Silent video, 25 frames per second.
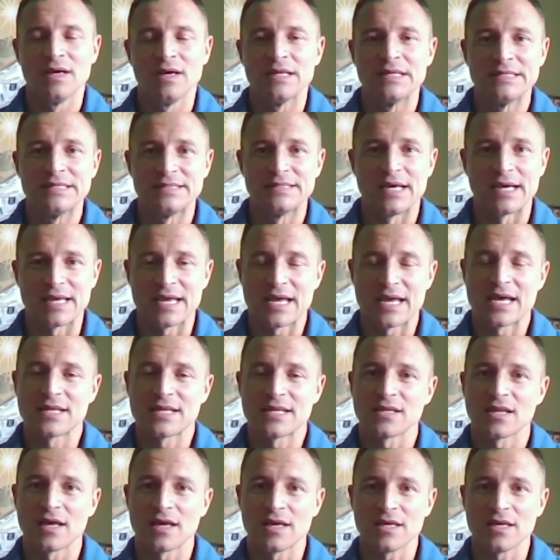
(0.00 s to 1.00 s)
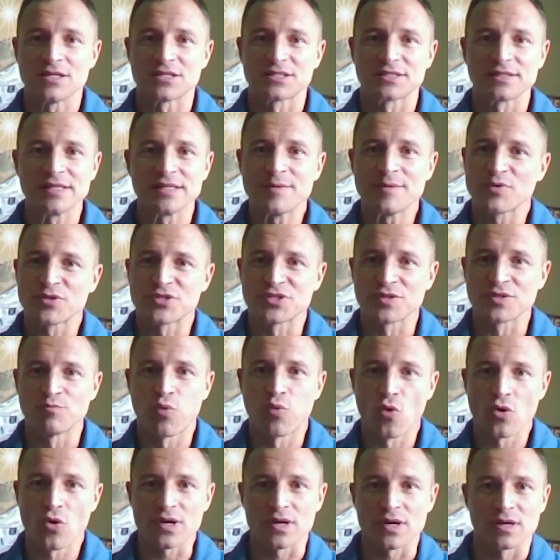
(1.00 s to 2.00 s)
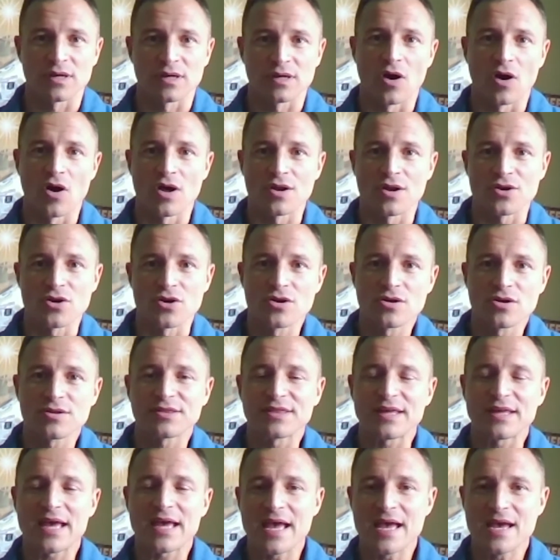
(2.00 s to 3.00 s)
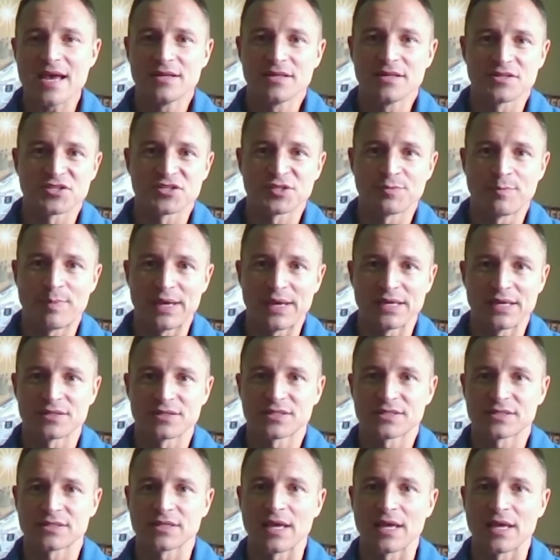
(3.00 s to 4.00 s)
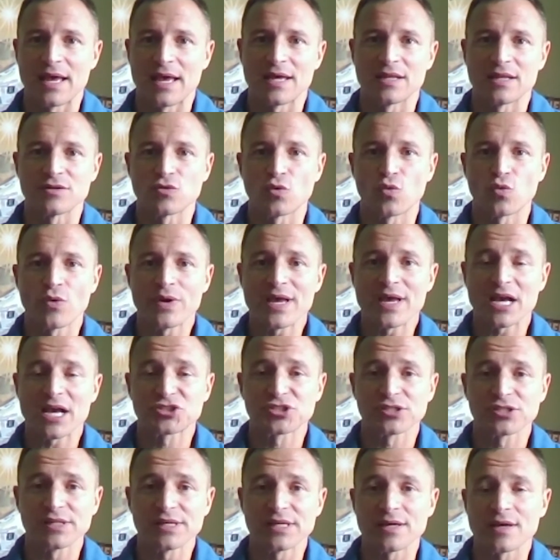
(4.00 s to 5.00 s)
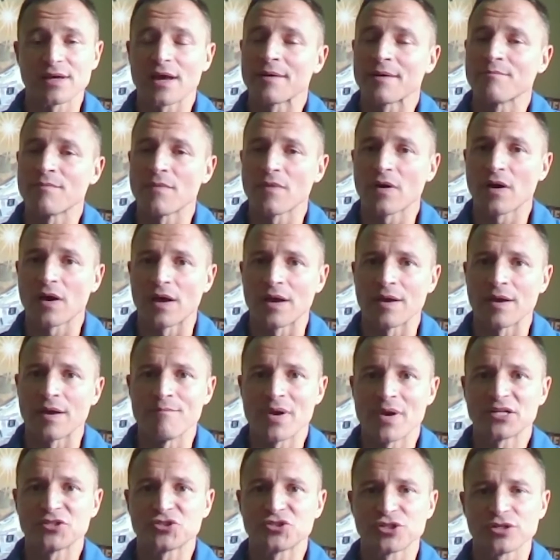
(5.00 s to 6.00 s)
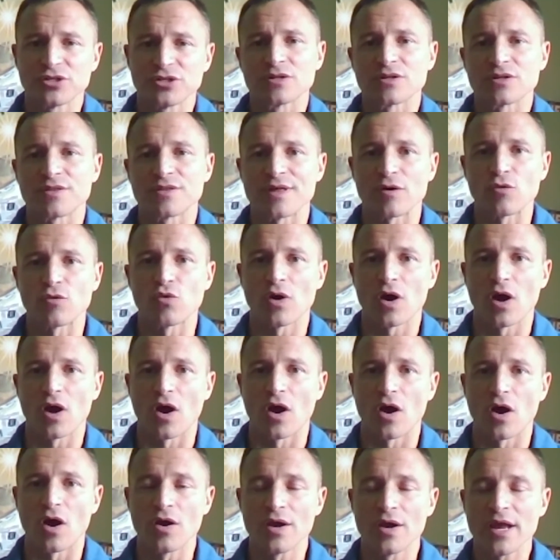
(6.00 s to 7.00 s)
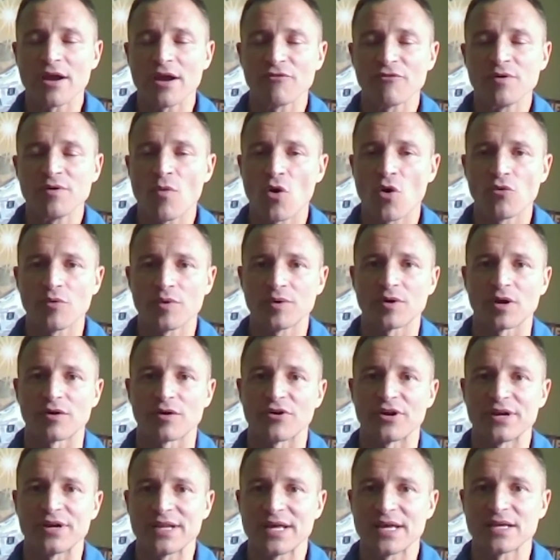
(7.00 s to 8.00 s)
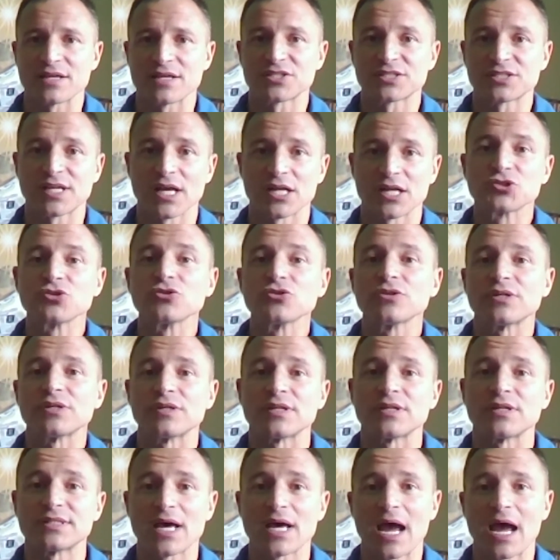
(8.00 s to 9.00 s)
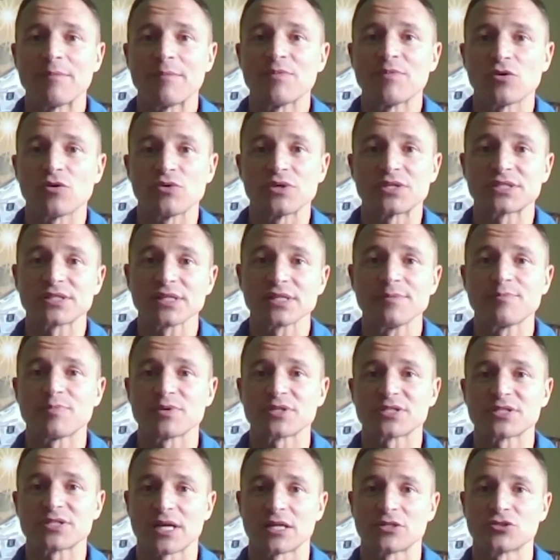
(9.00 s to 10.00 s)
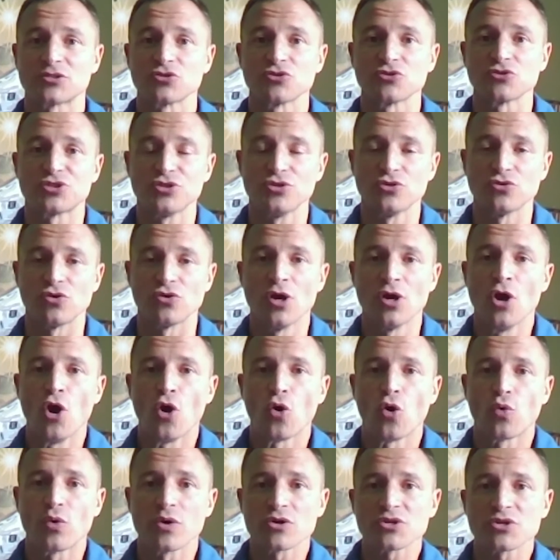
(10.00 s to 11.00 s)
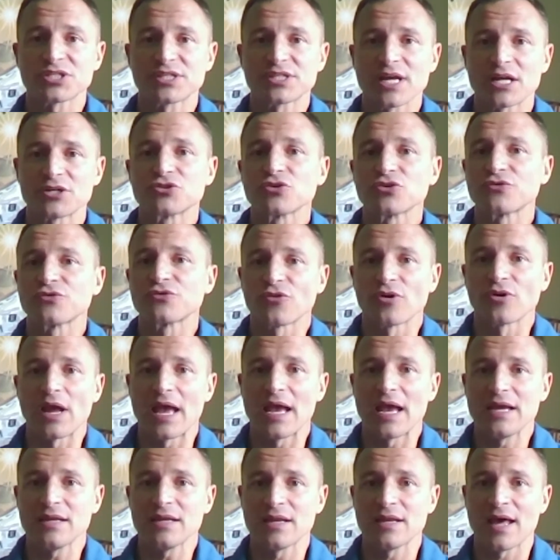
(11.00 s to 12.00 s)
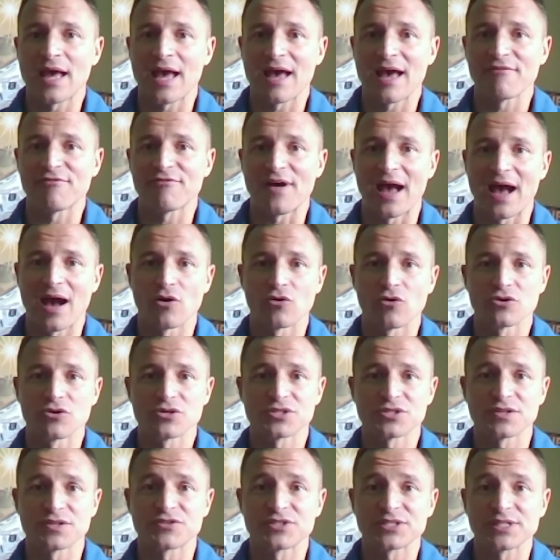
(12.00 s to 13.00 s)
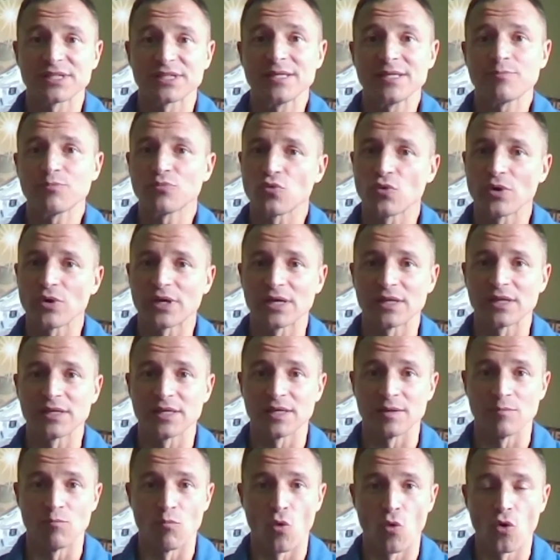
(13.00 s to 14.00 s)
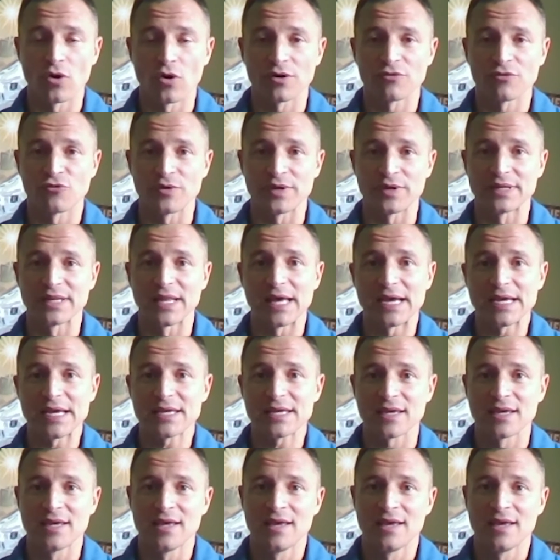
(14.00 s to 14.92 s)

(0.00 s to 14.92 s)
Diane, sleep is important on Earth and in space, and we actually, I mentioned that every moment of our day is scheduled, and the time that we sleep is scheduled too. We're scheduled for 8.5 hours of sleep. We can get more if we'd like.